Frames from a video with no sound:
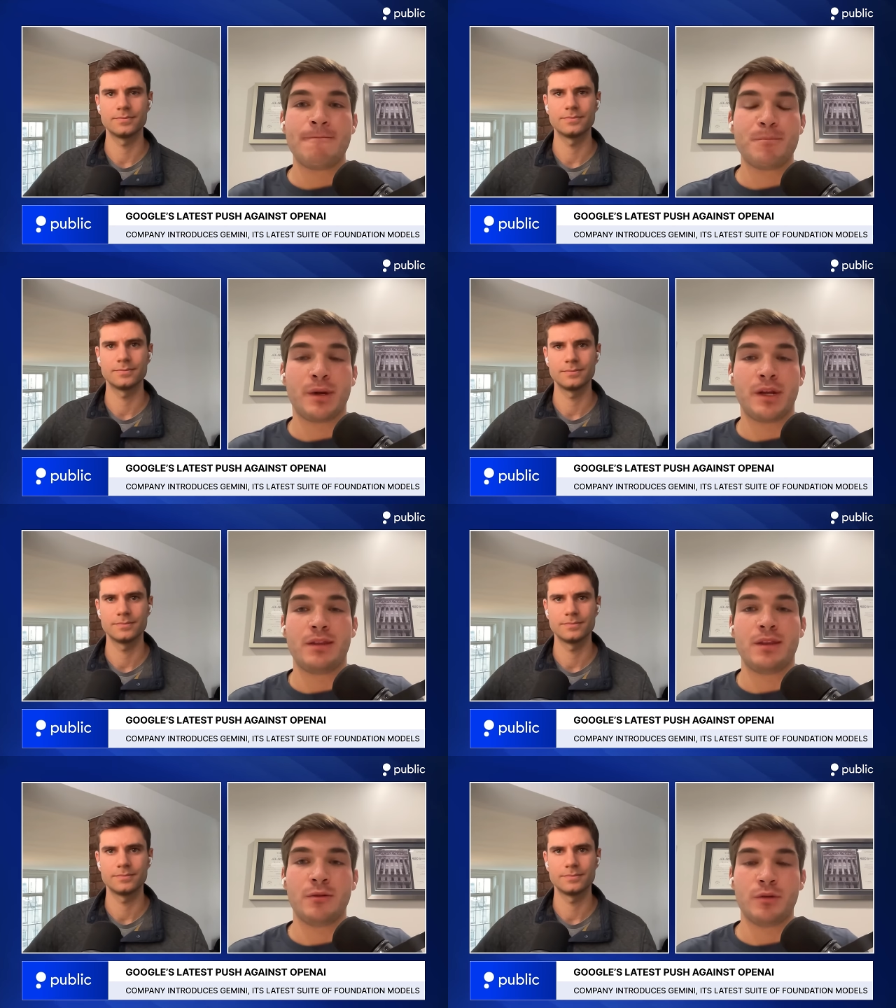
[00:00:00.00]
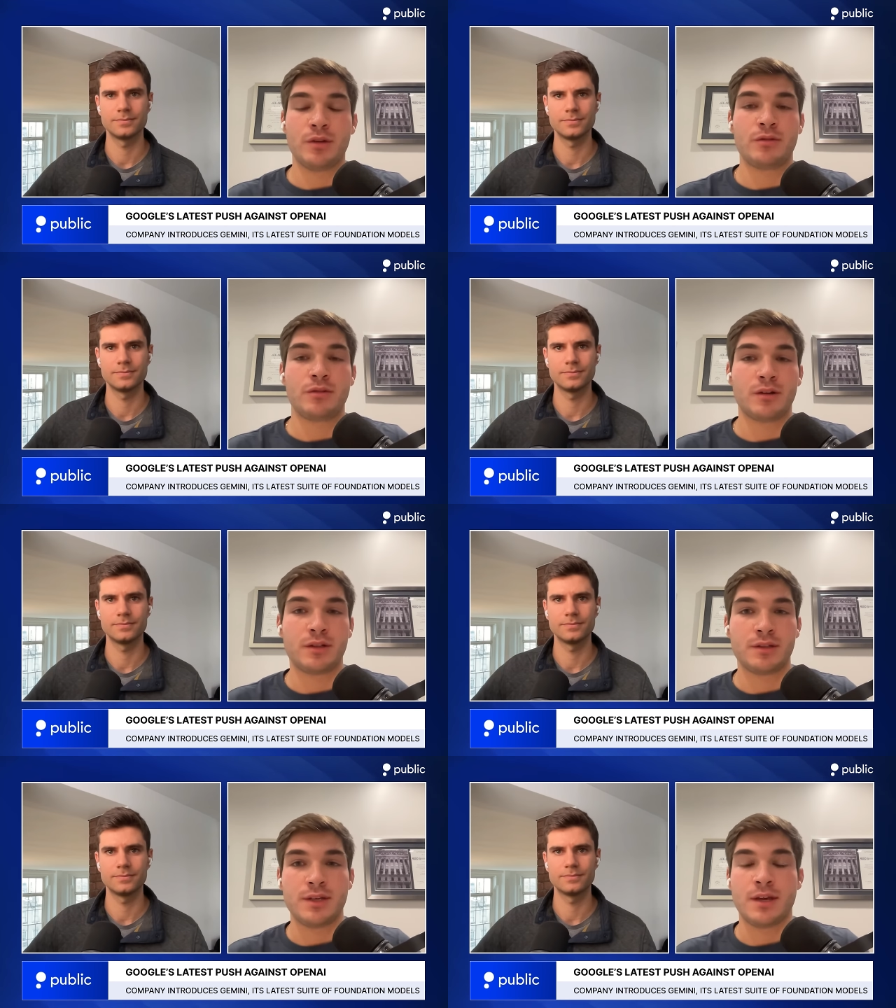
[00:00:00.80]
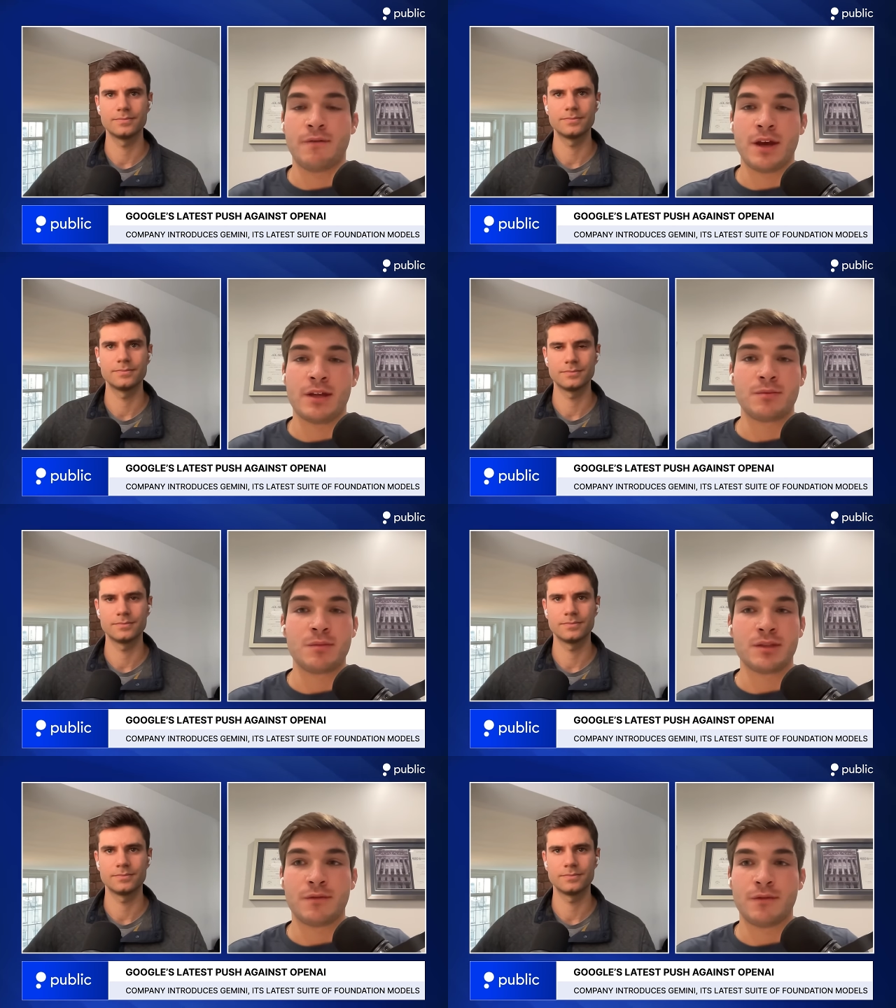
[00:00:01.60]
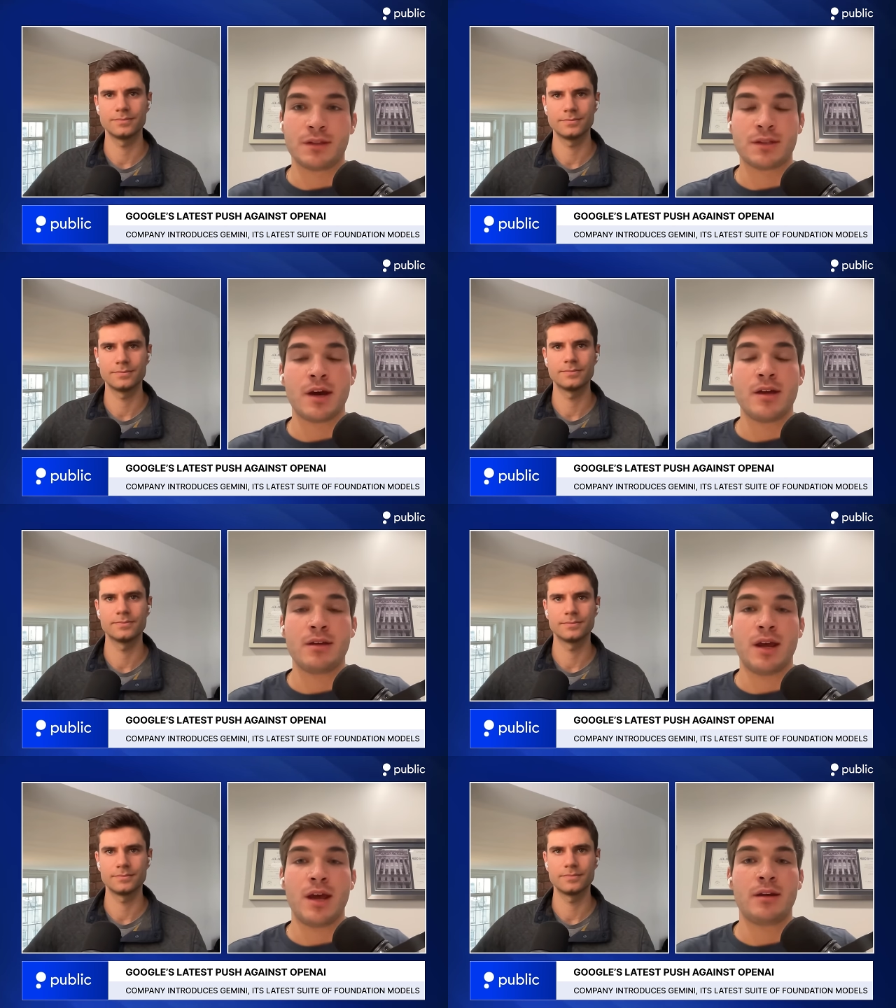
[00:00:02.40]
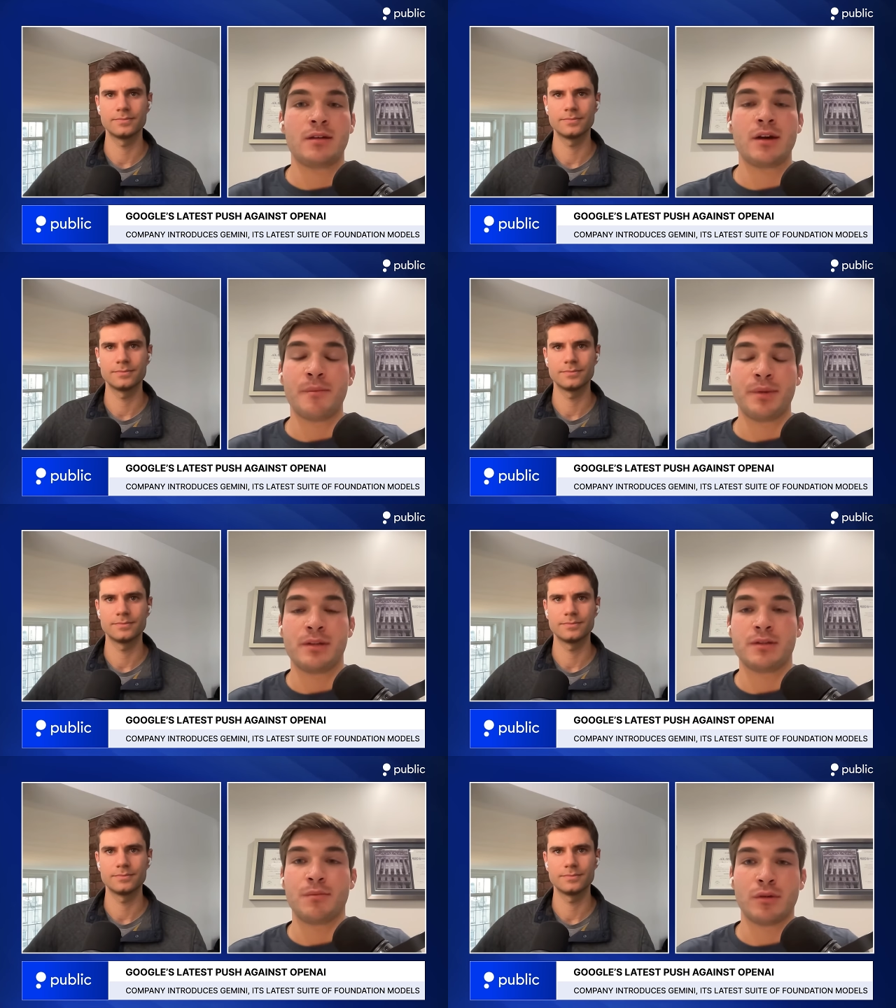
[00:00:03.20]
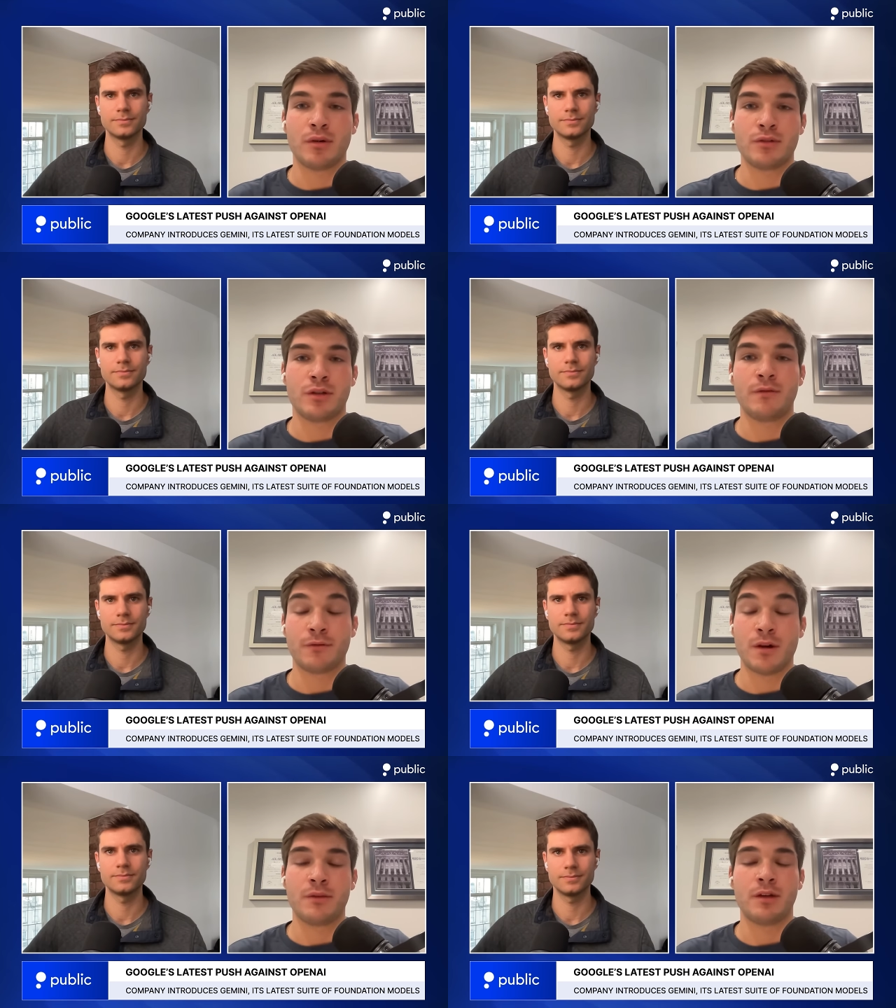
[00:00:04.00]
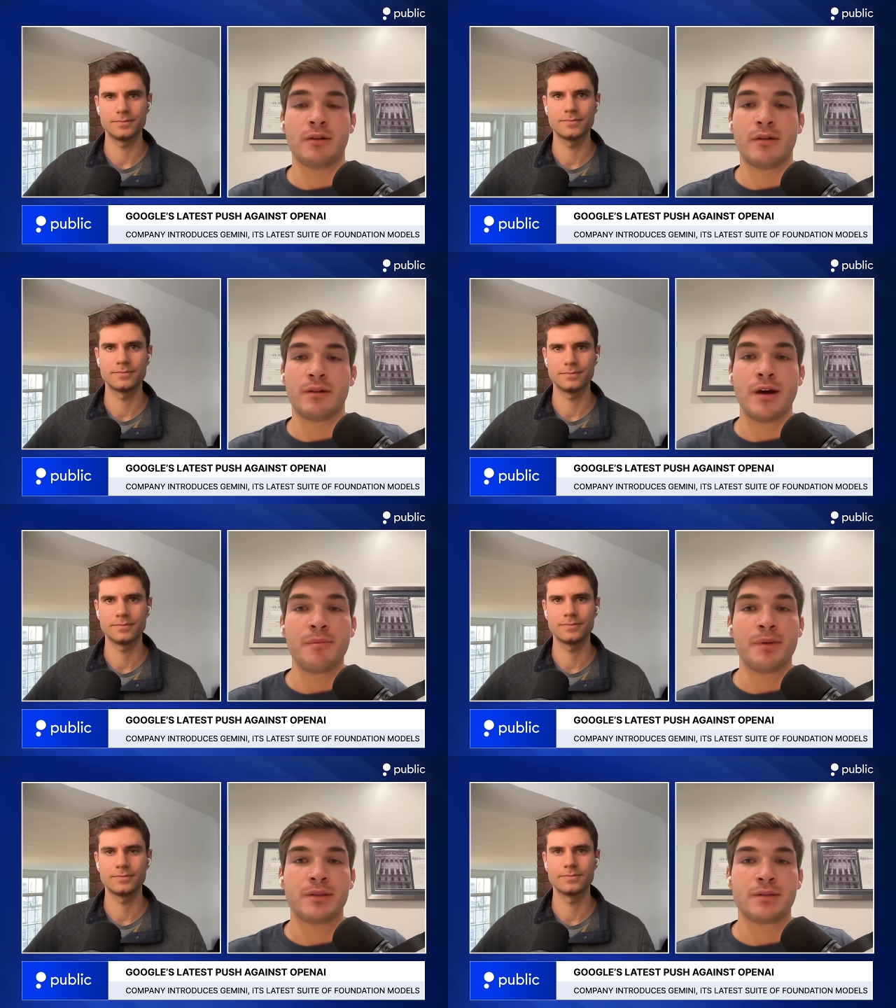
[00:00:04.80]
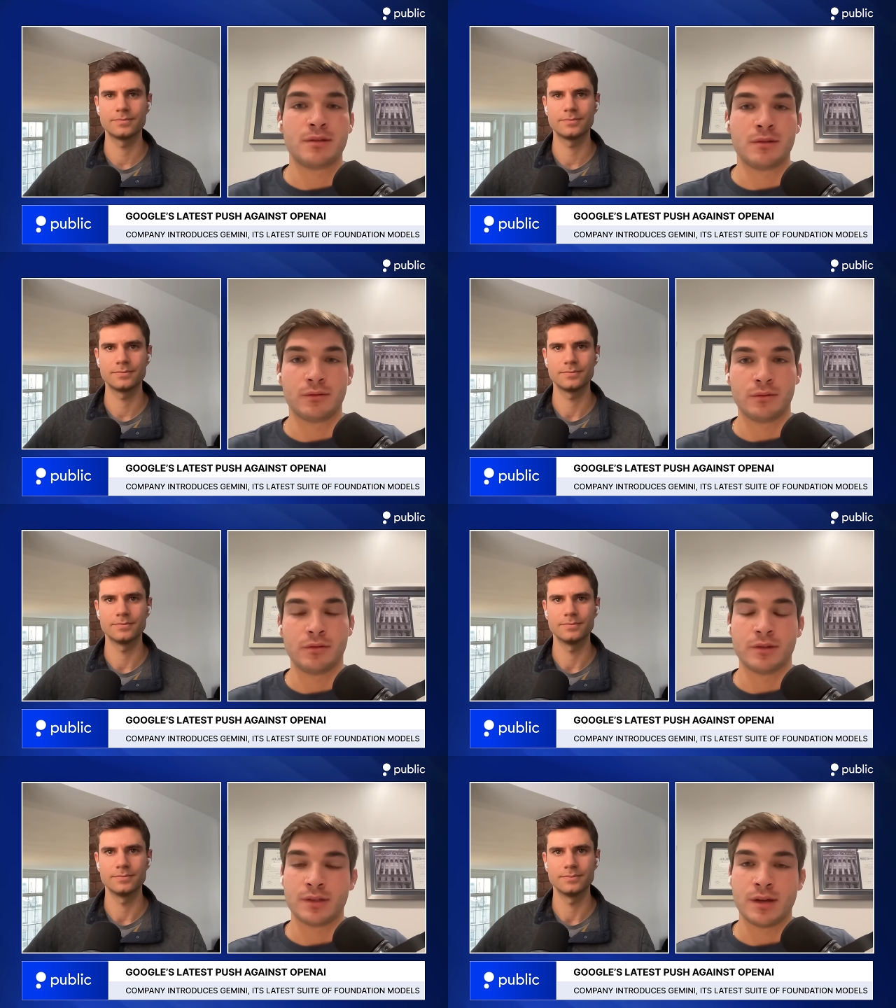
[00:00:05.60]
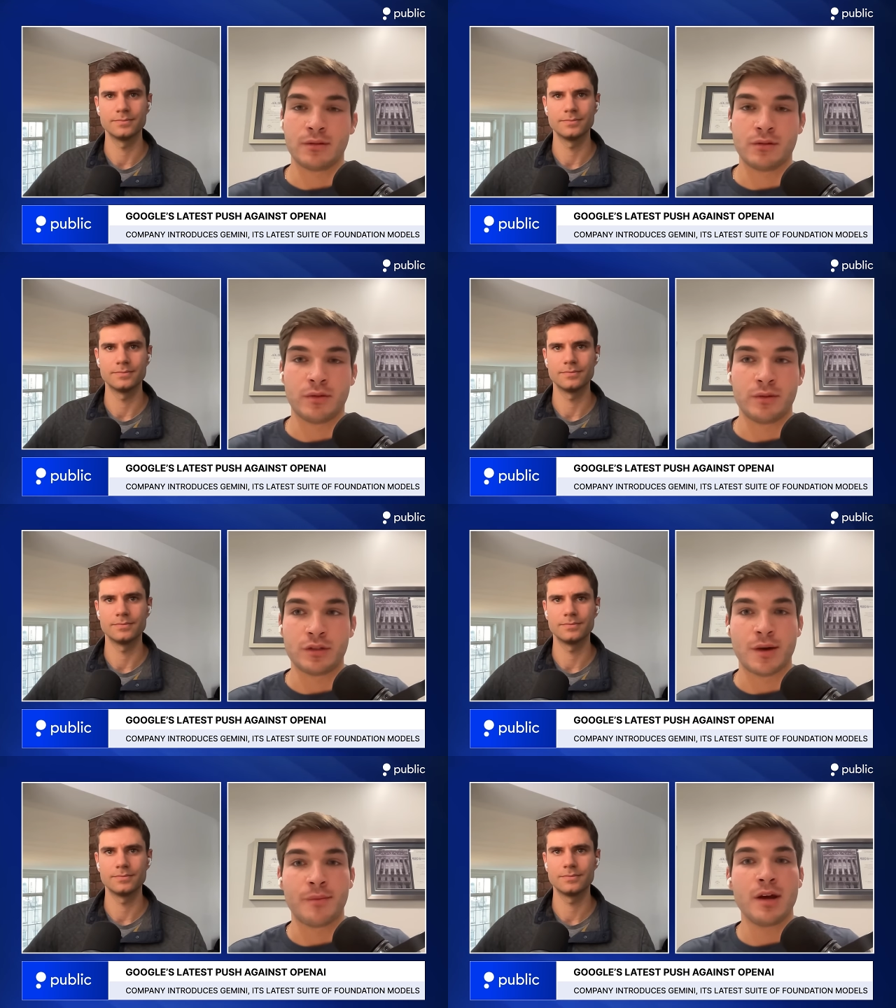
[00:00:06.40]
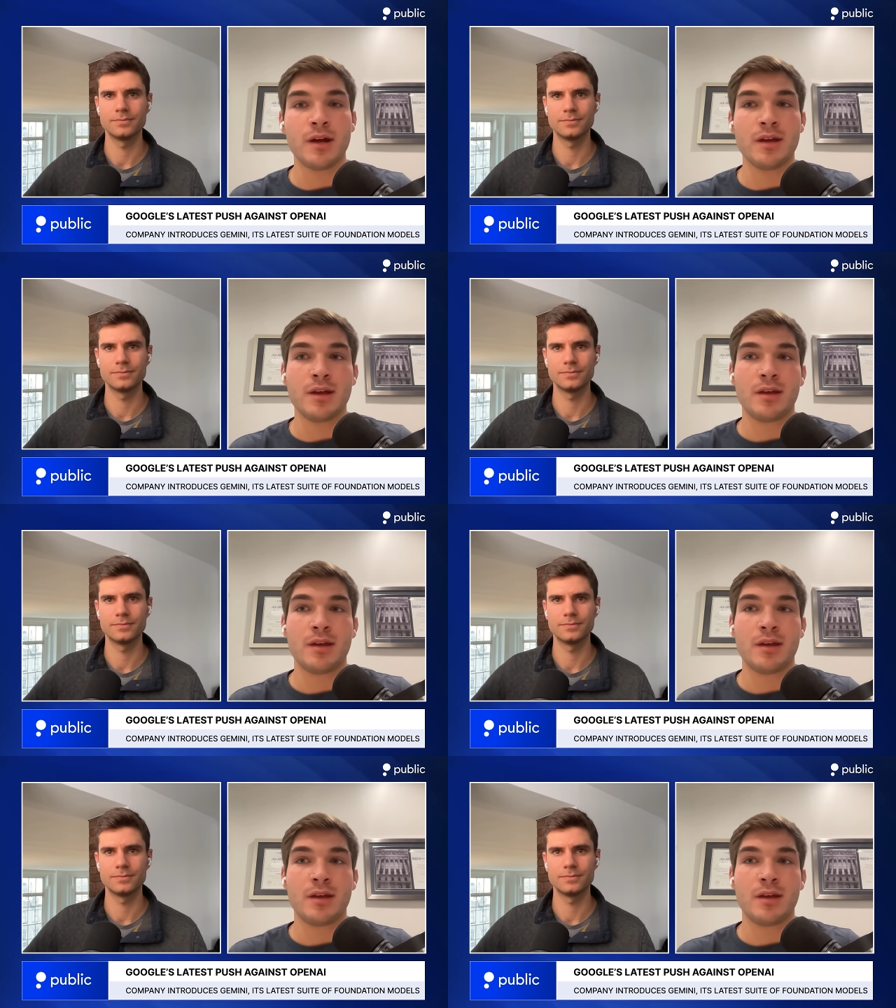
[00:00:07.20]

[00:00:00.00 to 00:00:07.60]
Speaker 1: but I think when you start to see advancements of this kind and companies approach it from the ground up, as you know, Google is now doing with Gemini,